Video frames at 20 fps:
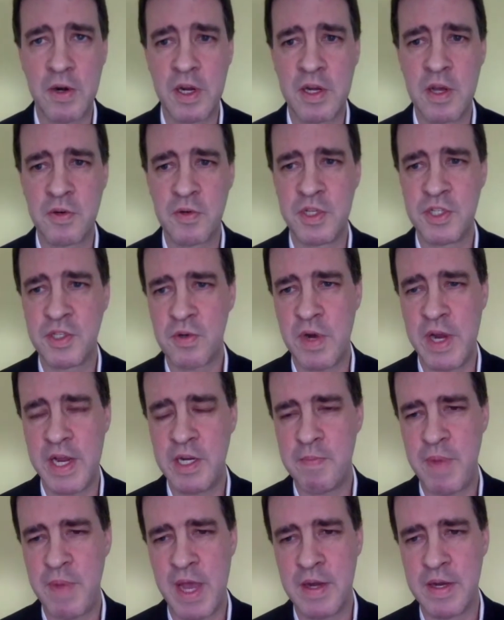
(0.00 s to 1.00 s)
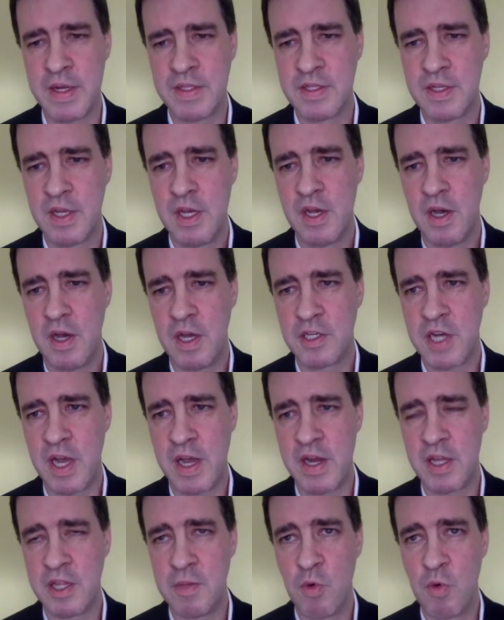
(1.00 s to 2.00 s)
country's trade dependence on
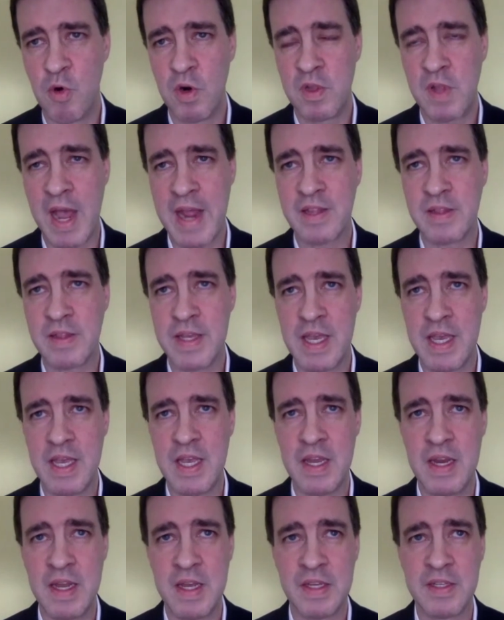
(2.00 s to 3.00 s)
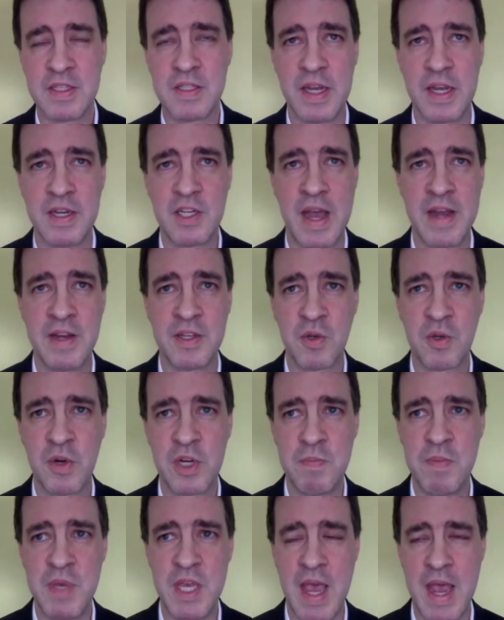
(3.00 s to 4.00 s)
China, the more likely it is that China is
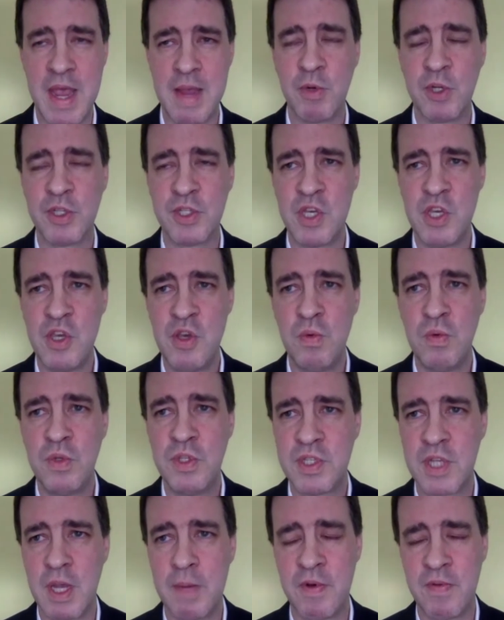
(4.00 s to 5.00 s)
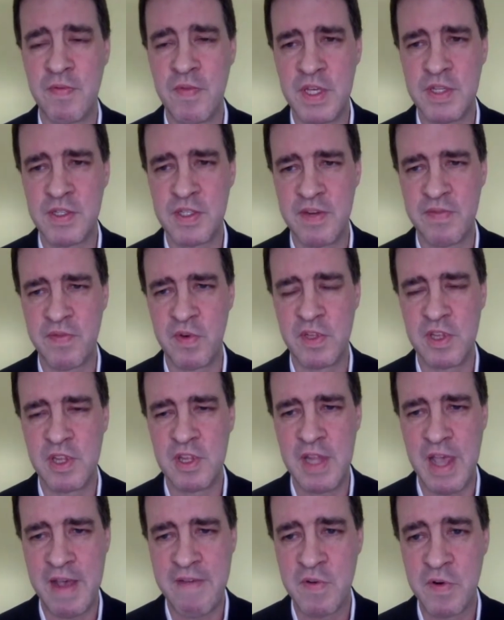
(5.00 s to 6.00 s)
going to be able to use some of these different
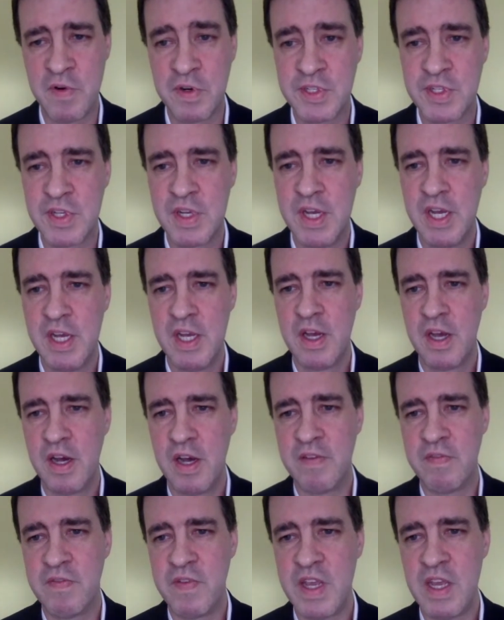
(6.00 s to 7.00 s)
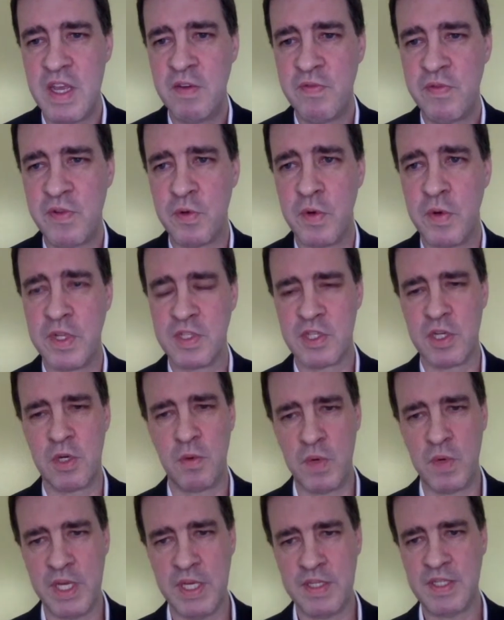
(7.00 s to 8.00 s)
levers of influence.
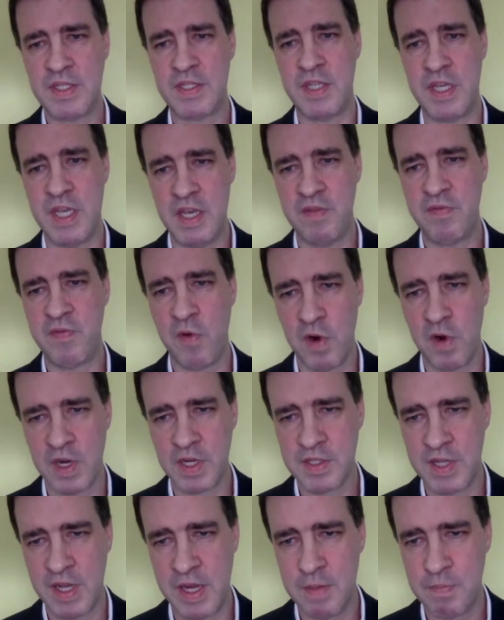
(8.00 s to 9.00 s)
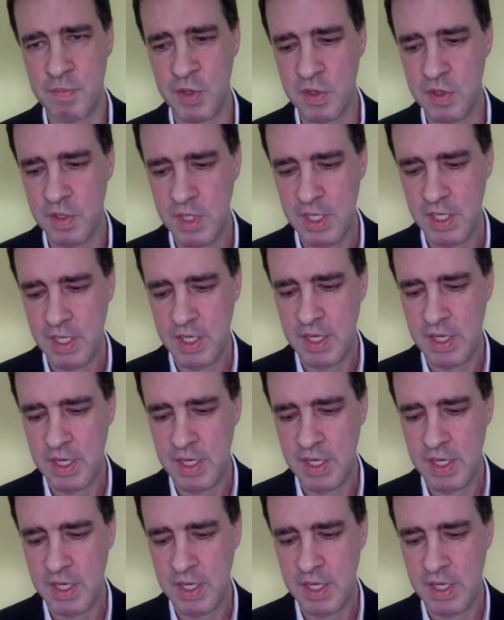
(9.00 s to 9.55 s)
So we see, for example,